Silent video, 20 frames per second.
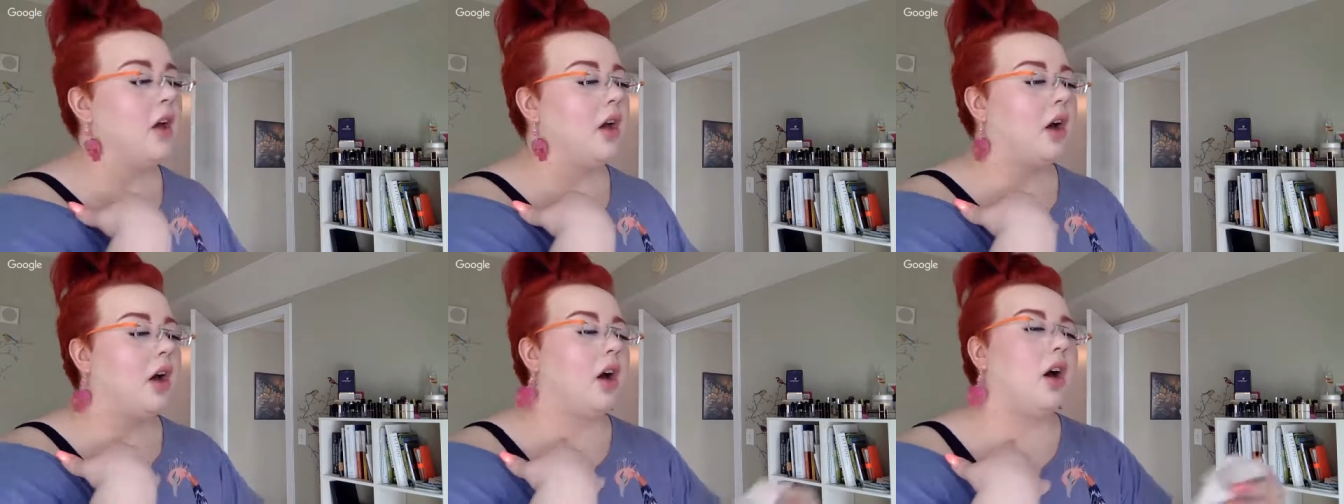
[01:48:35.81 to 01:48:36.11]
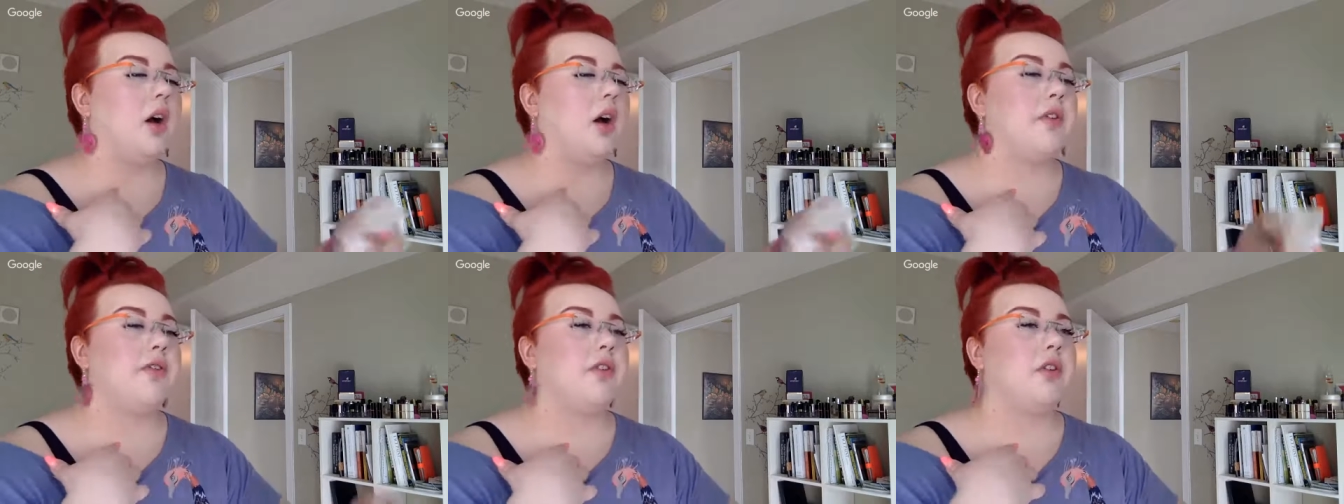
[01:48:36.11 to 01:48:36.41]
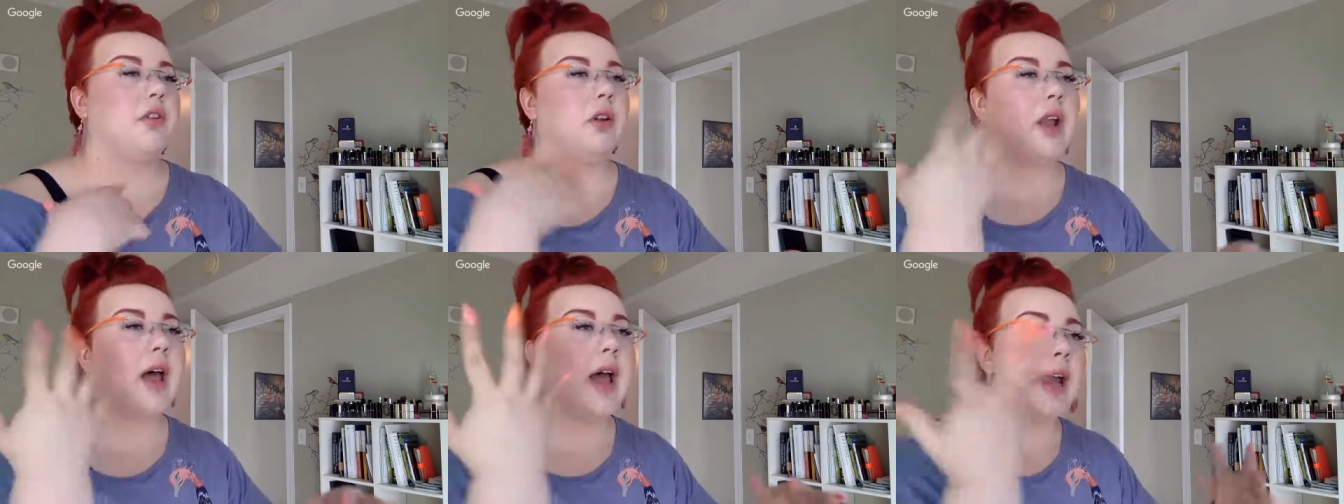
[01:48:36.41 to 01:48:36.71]
the
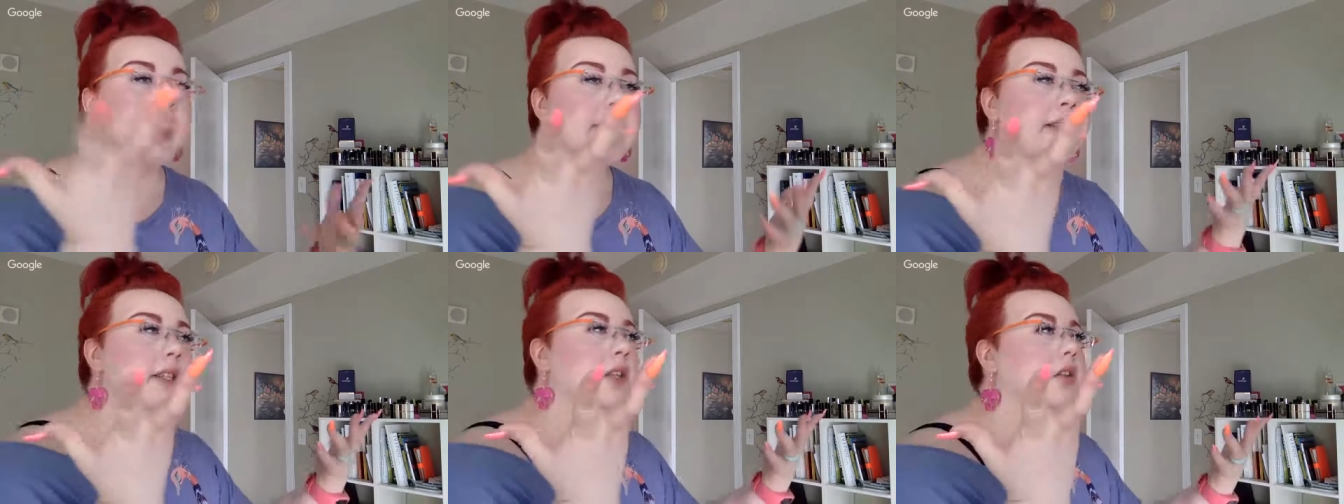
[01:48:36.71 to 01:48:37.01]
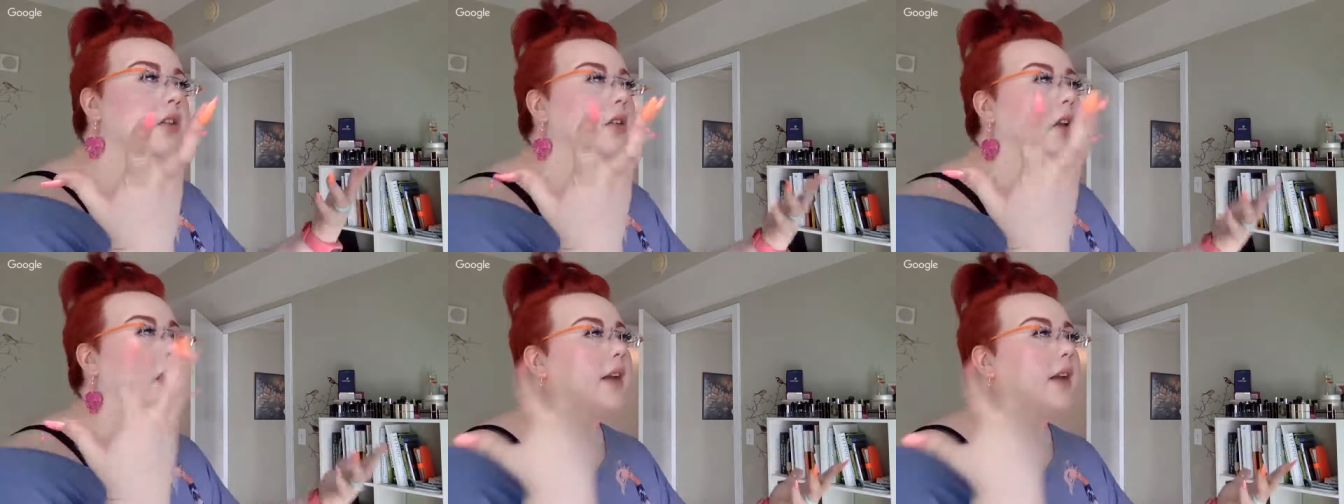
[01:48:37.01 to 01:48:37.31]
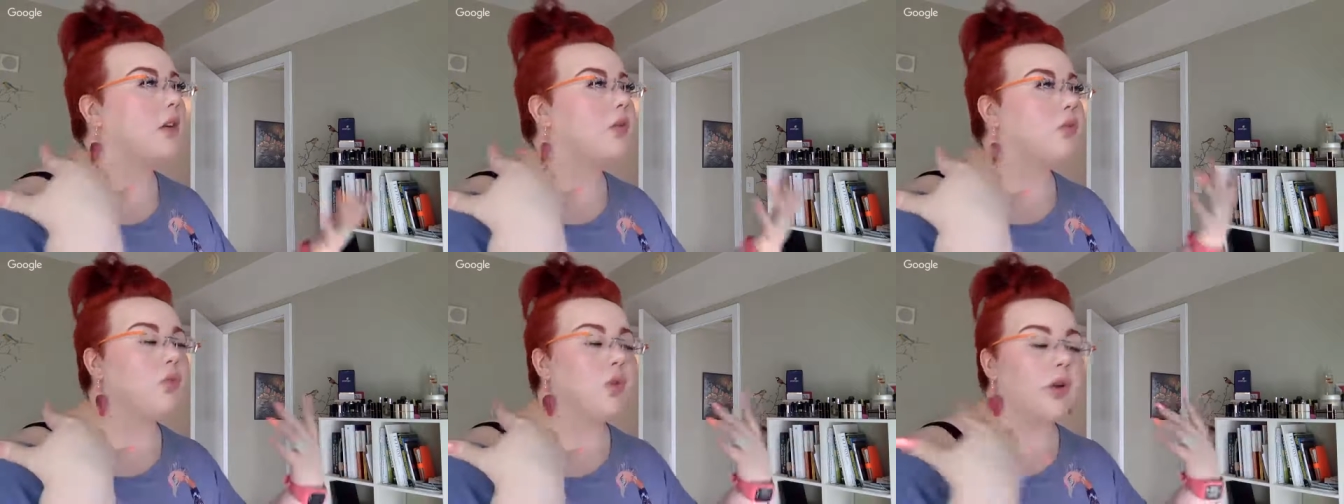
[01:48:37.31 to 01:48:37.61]
light,
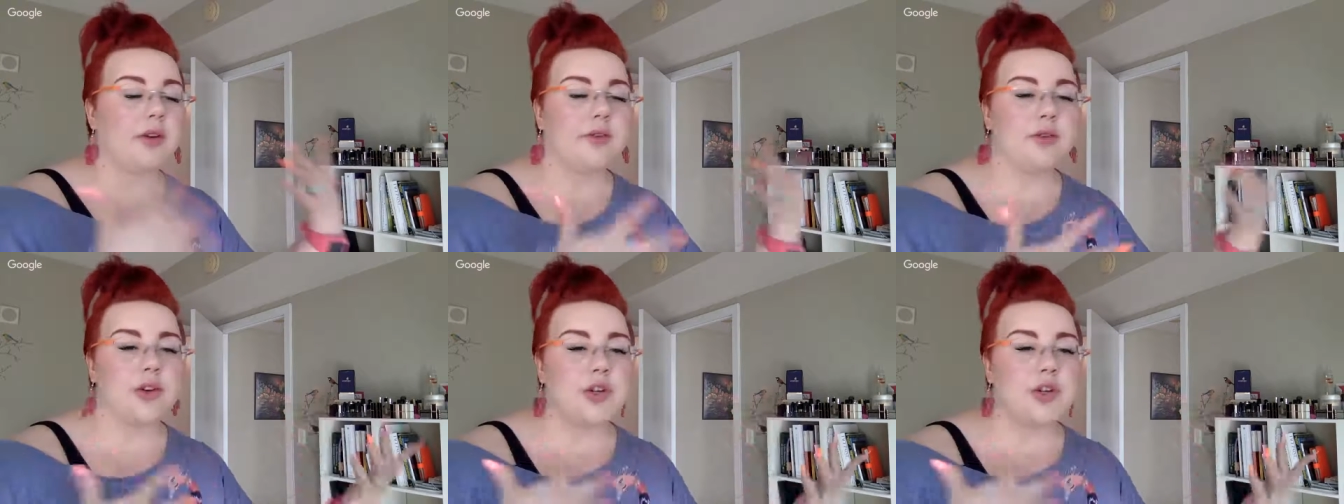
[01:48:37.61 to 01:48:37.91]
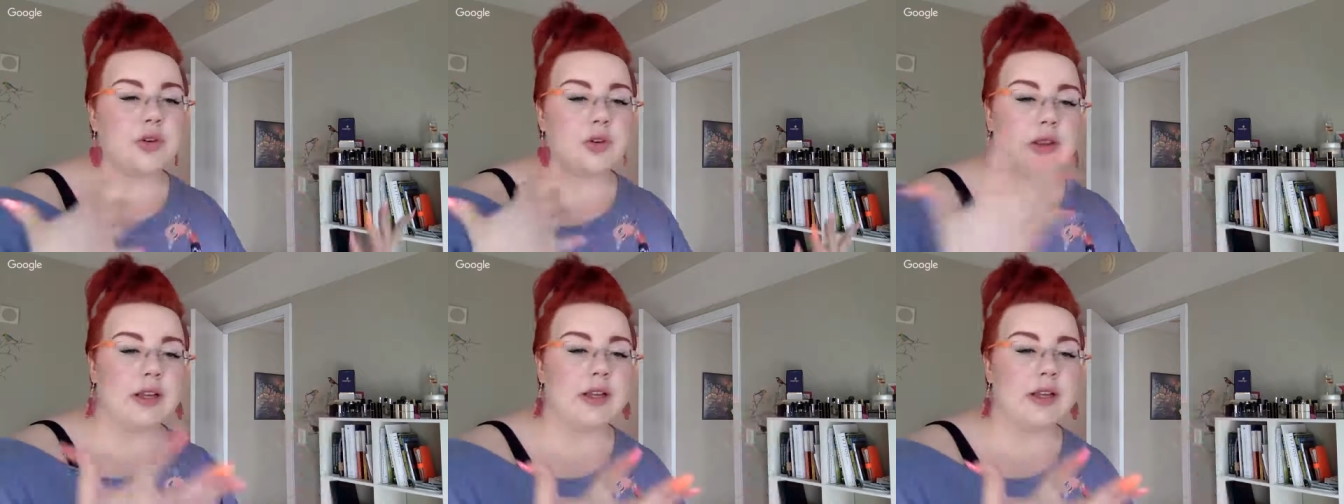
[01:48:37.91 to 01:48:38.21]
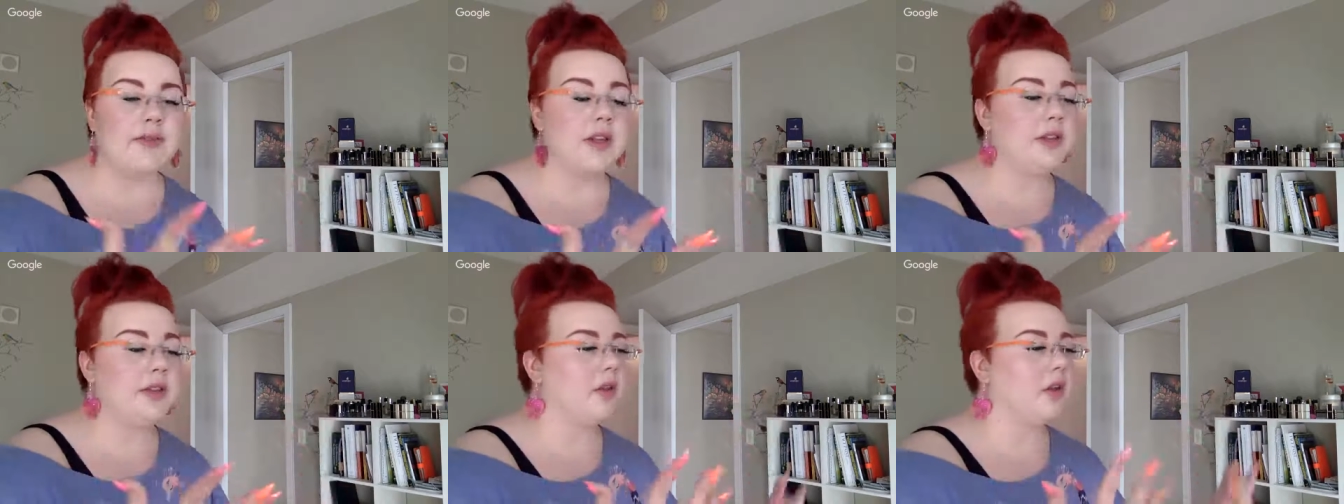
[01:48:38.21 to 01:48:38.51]
like wherever you're
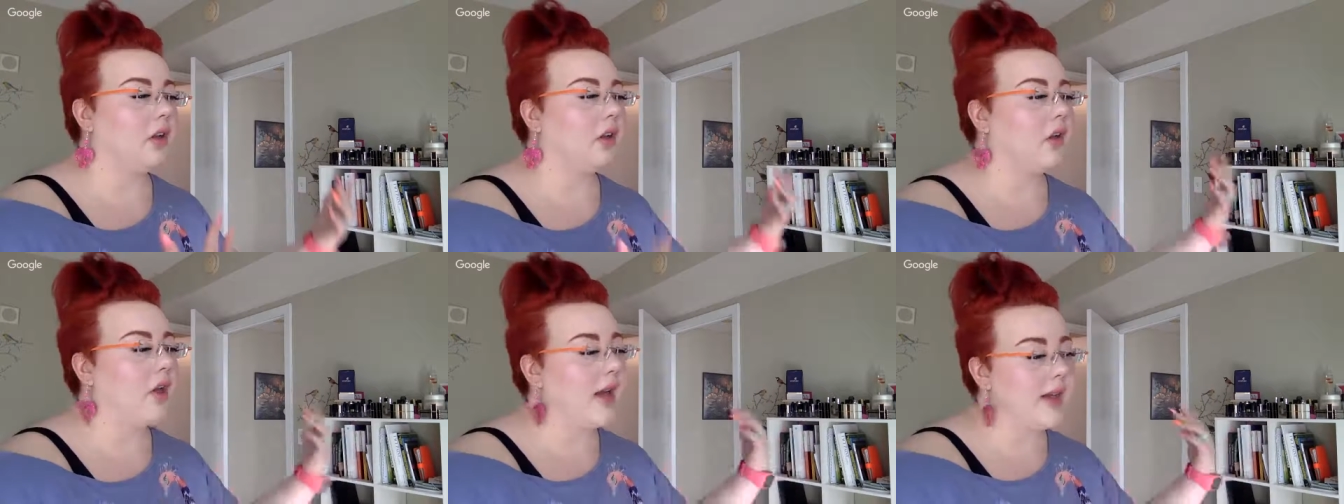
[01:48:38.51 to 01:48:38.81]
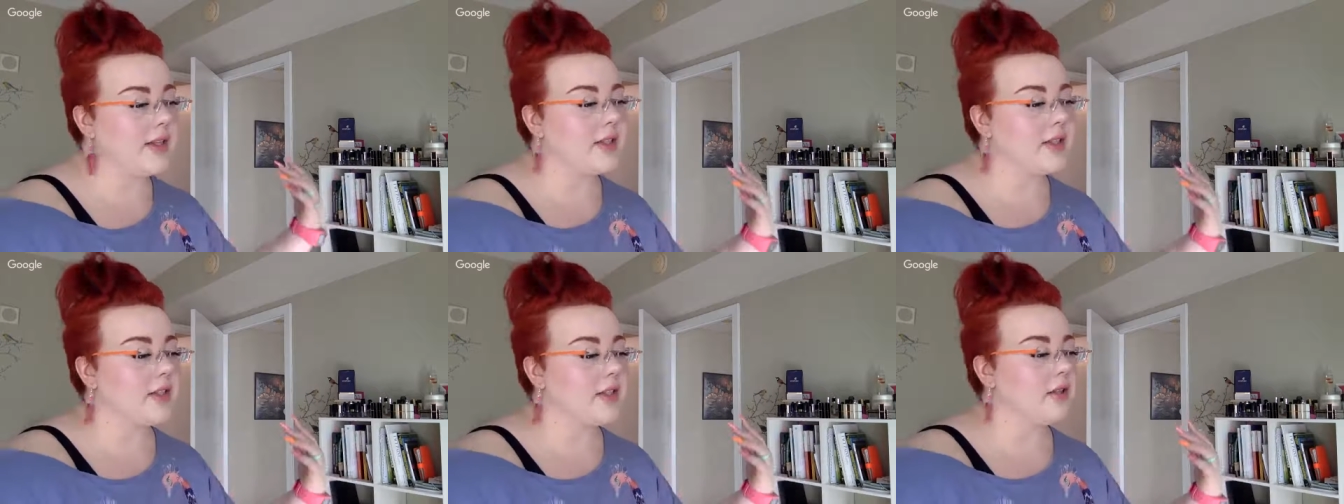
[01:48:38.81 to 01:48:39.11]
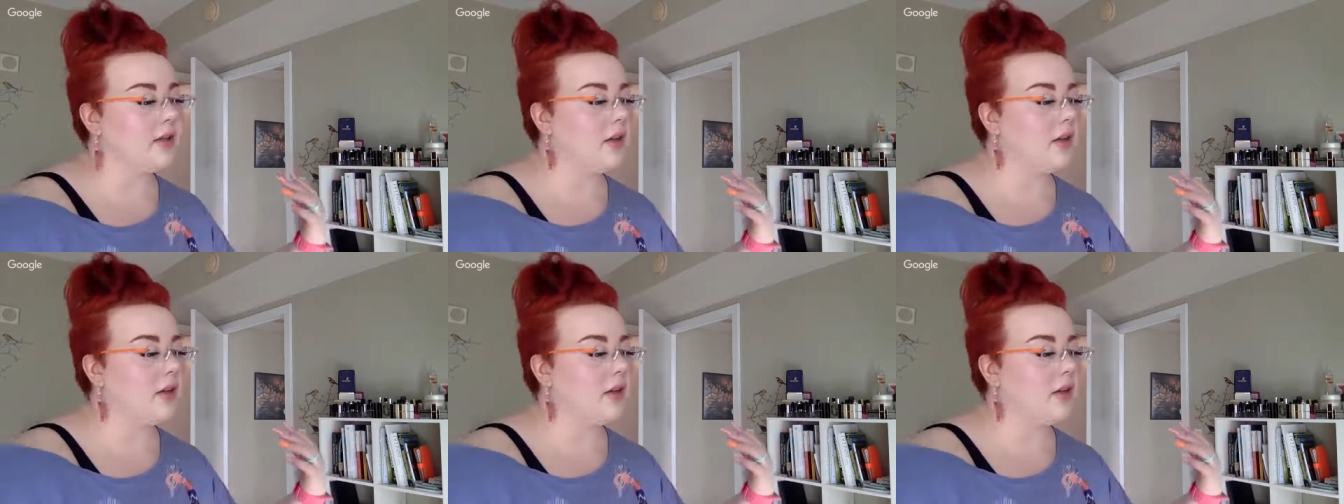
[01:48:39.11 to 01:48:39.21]
living, the light